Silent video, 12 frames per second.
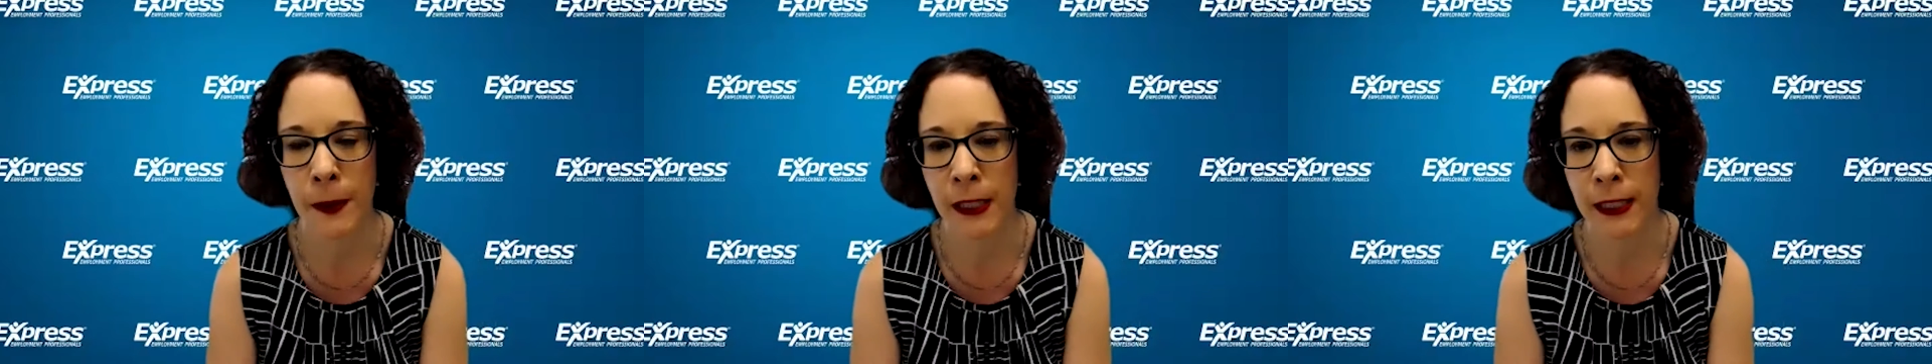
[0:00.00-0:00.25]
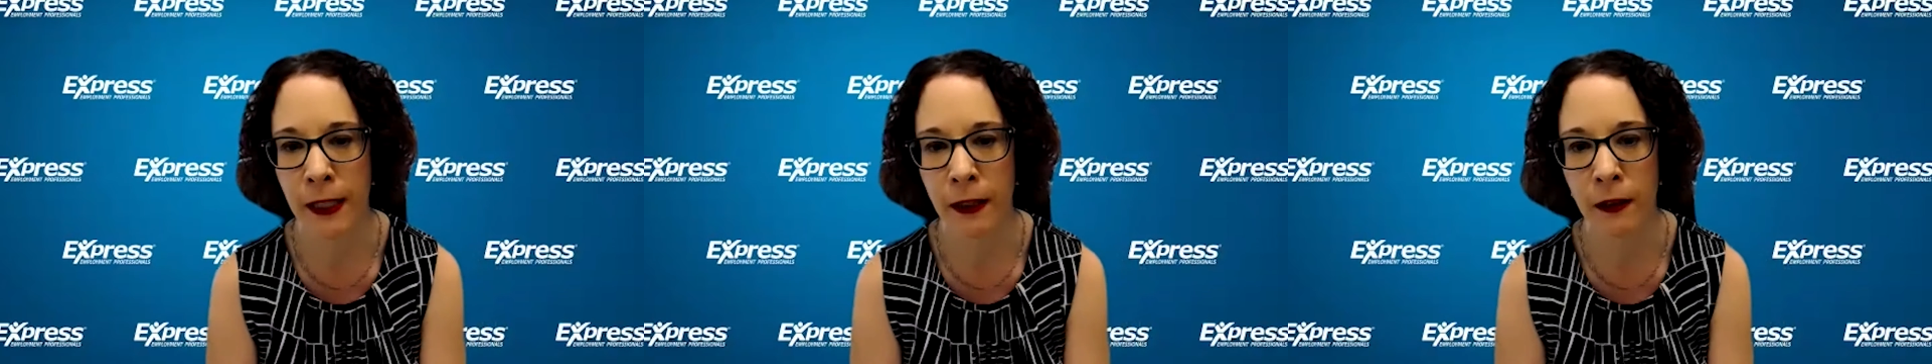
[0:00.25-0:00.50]

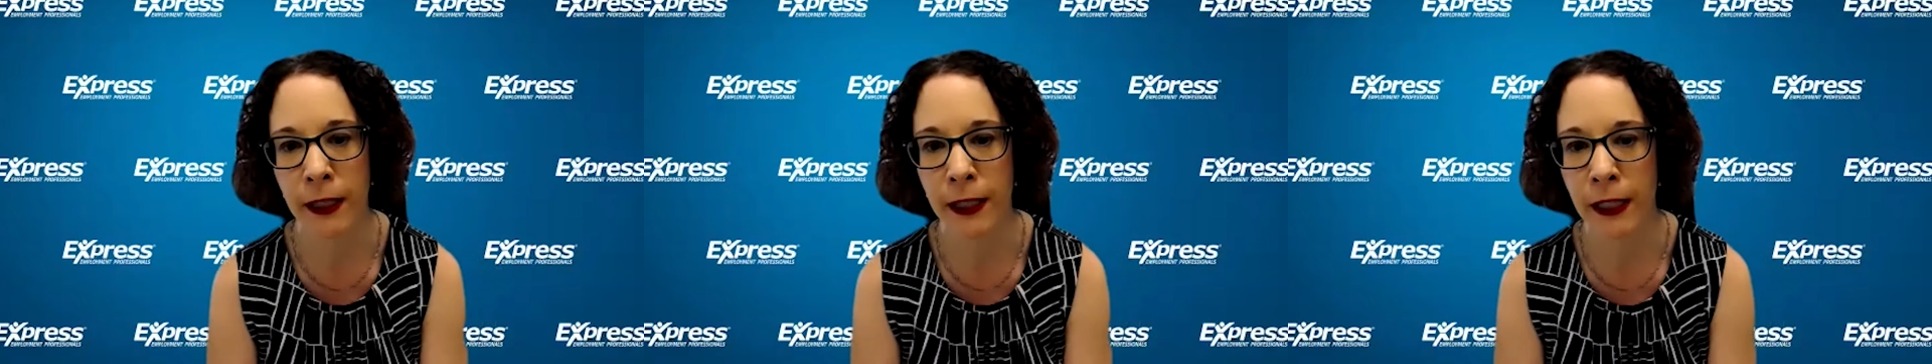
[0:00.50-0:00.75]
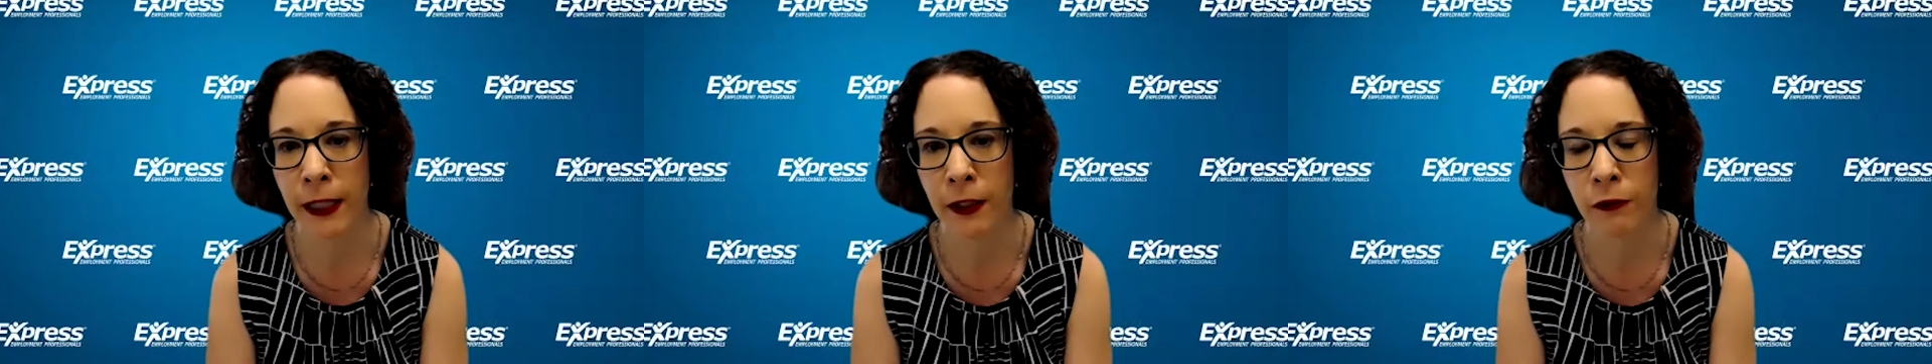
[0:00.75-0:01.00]

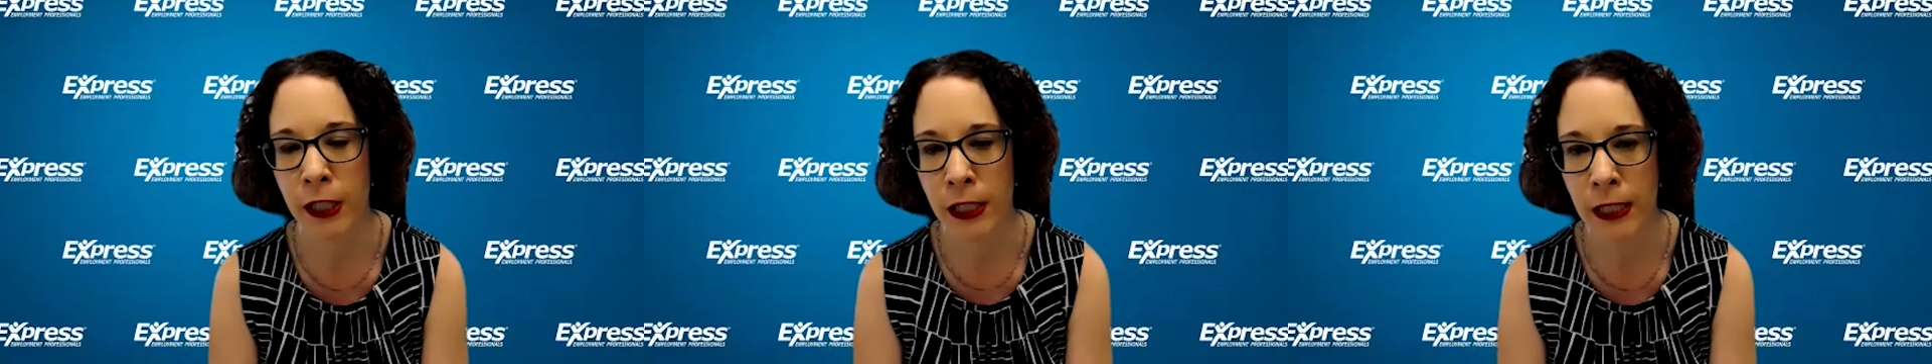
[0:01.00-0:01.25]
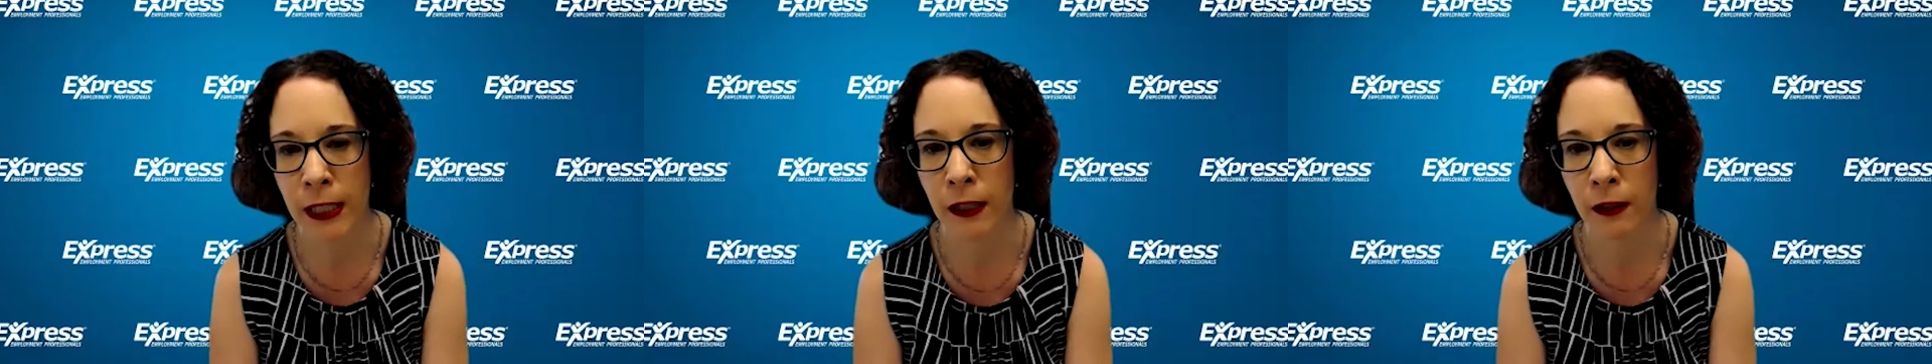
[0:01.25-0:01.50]
upskilling and
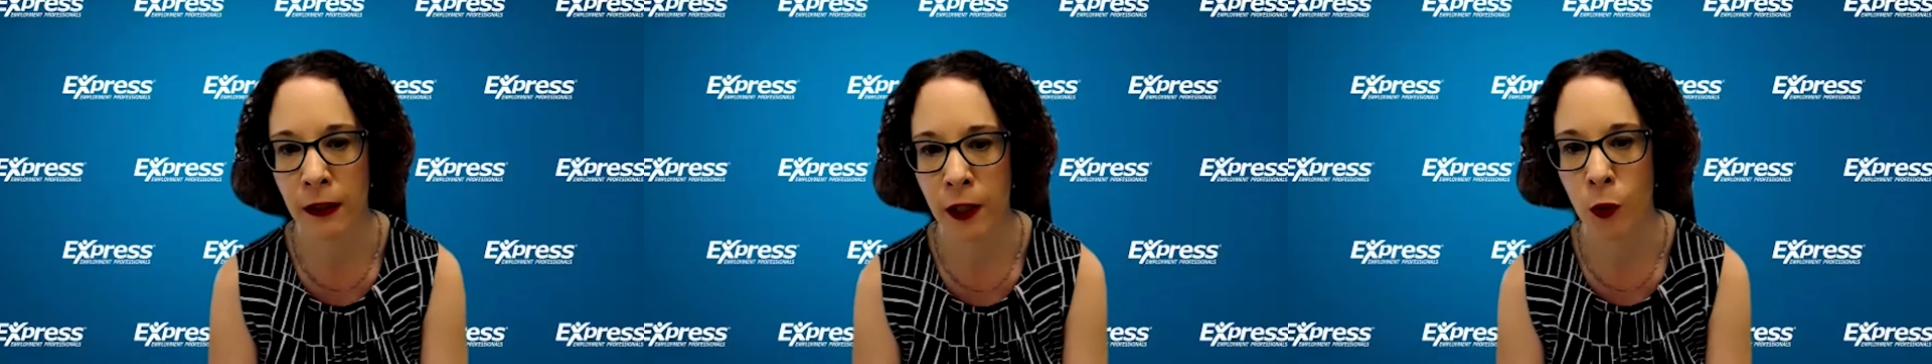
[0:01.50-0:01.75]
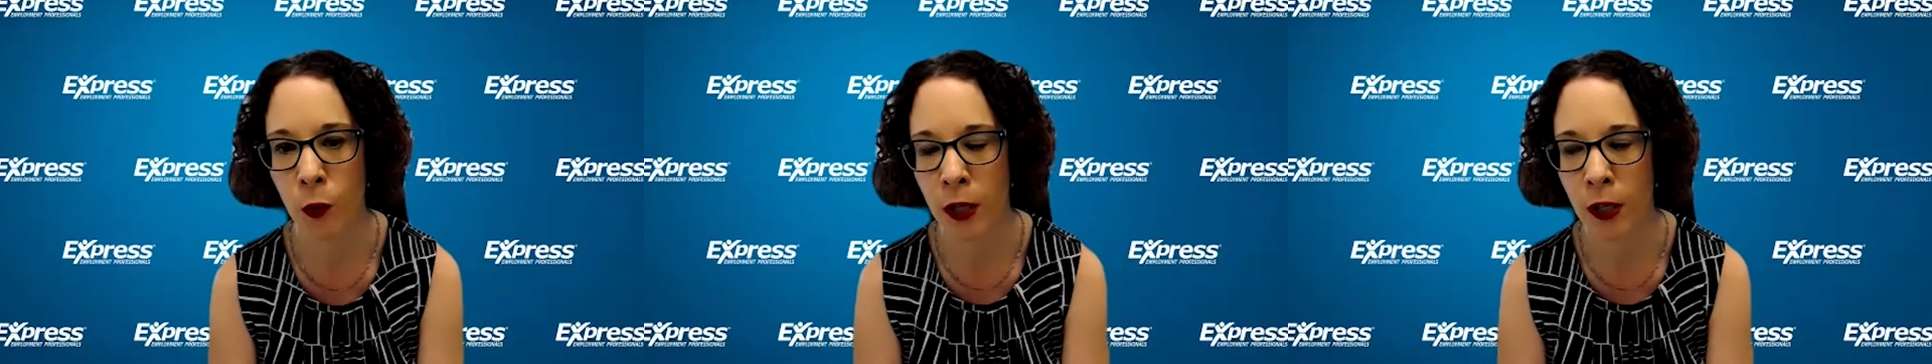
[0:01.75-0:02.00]
reskilling
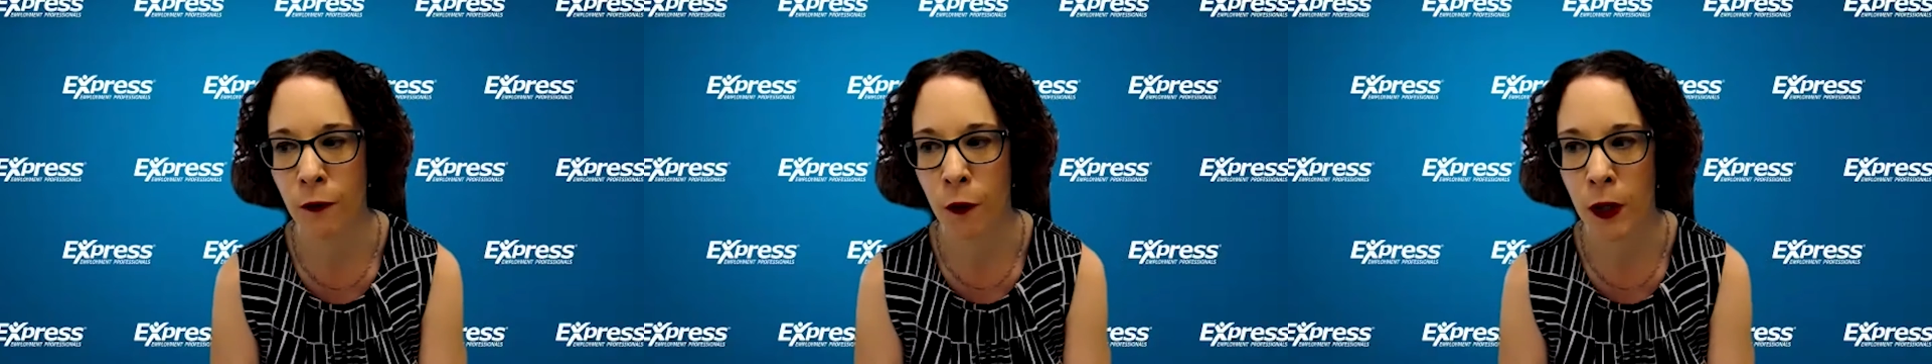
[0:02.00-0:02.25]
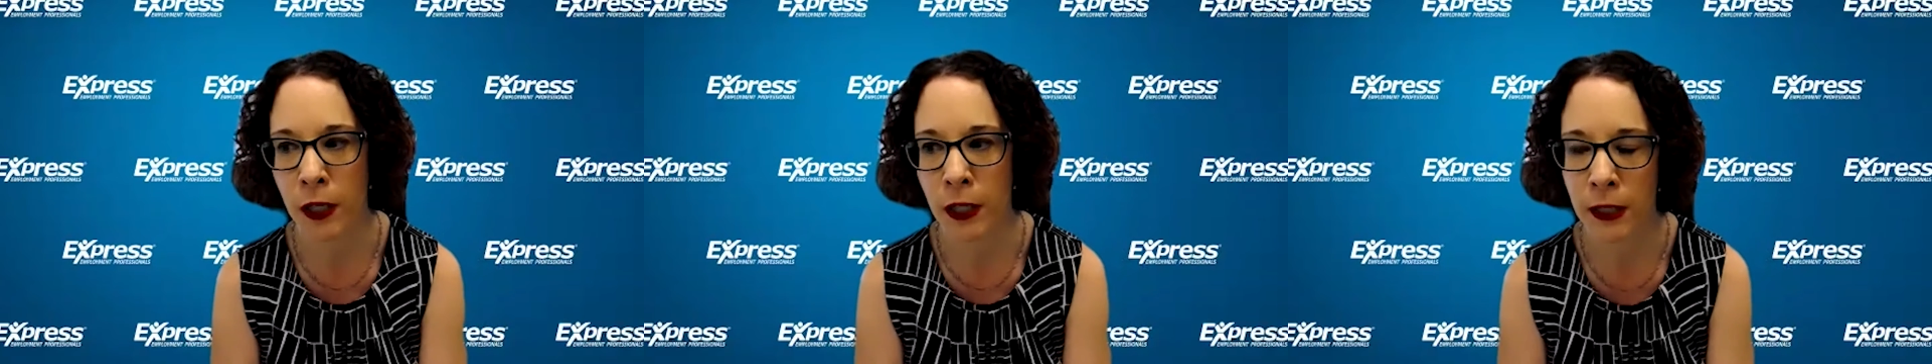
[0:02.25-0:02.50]
their
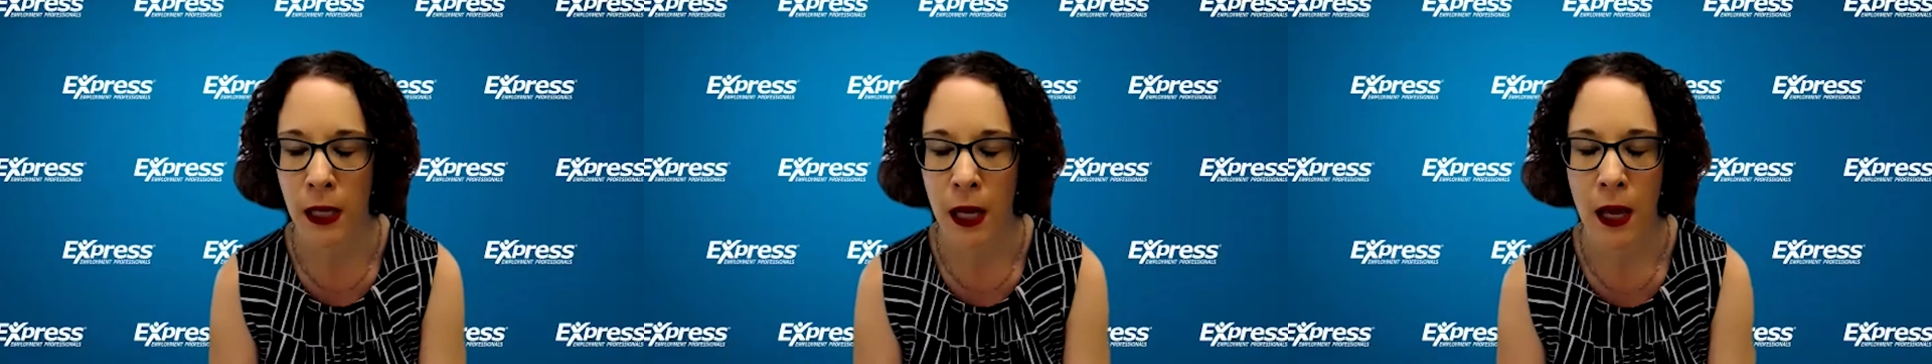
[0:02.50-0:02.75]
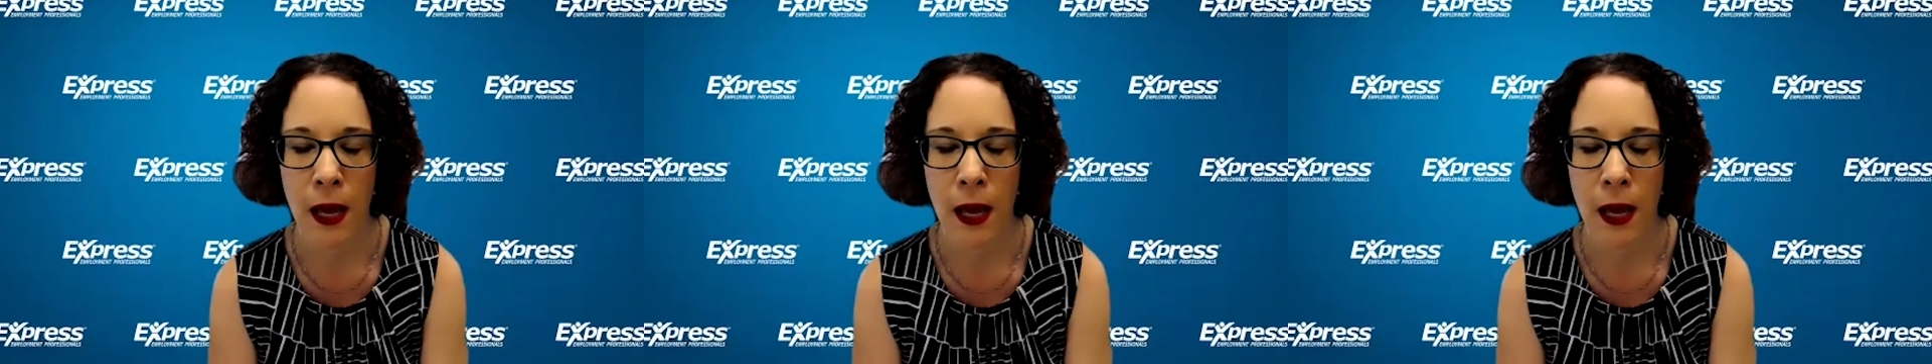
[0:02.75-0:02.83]
workforce.